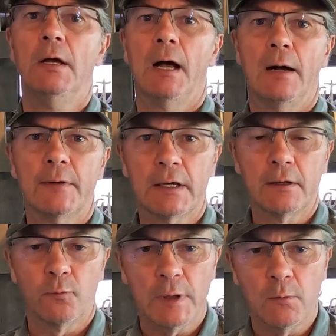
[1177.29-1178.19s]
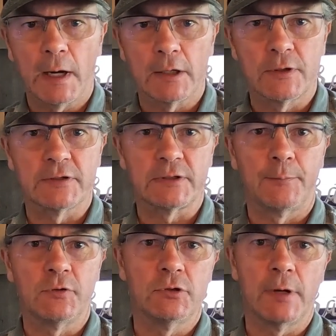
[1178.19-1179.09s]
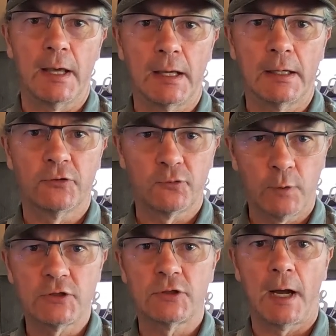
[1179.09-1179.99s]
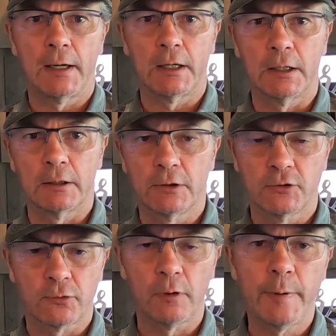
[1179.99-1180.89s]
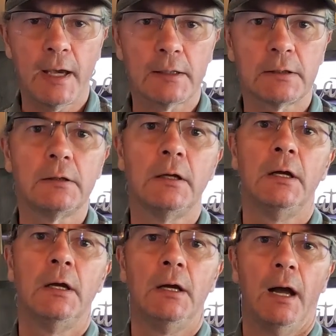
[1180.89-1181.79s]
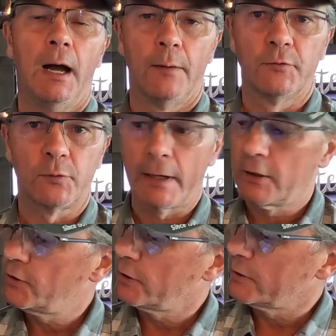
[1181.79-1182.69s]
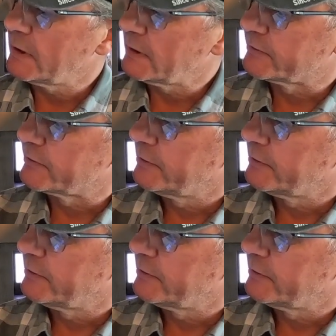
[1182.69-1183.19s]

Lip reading: again, we wired this up to a switch on our control panel, so I can turn these